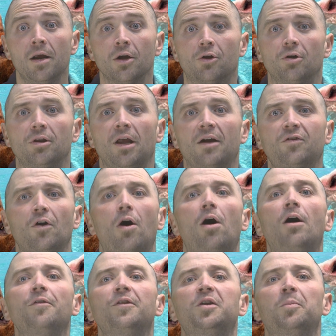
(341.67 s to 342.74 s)
Good luck to
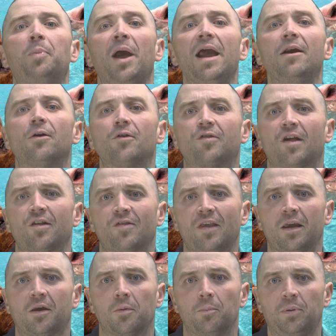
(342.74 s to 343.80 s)
all the debaters as they
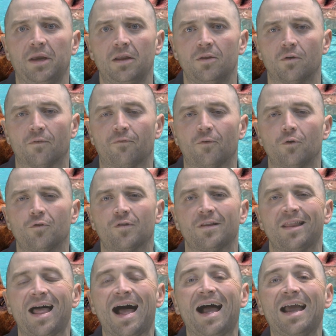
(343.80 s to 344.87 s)
compete in their first
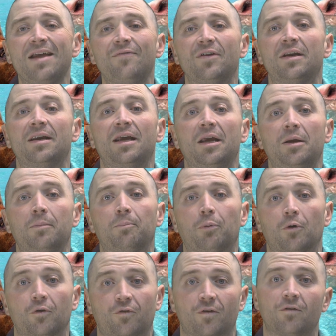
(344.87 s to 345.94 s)
live and in
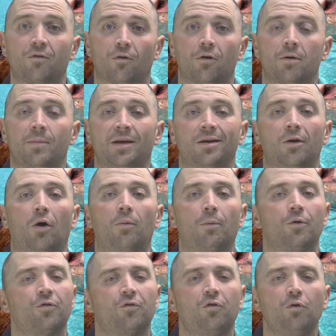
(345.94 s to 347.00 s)
person tournament in
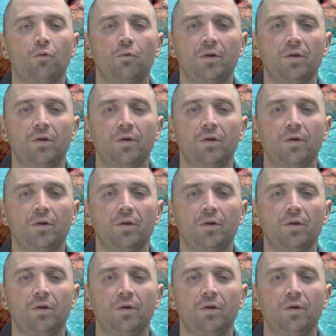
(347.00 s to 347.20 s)
almost two